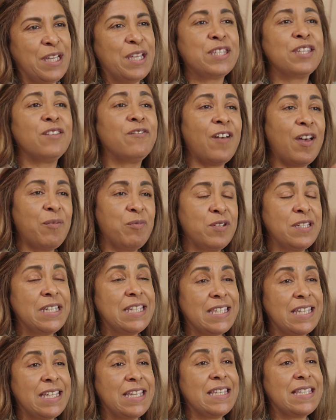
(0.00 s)
So Fabry
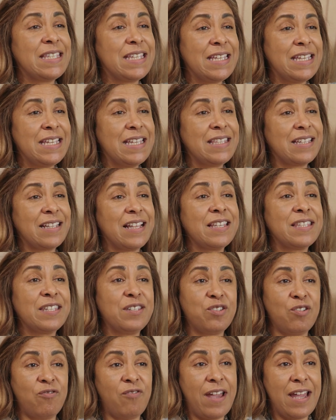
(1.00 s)
disease is classed
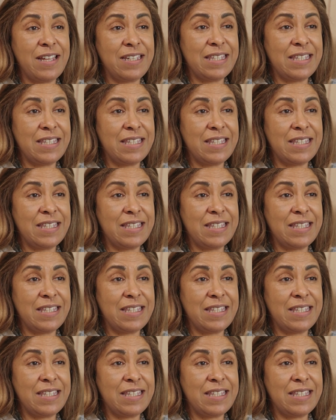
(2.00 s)
as a rare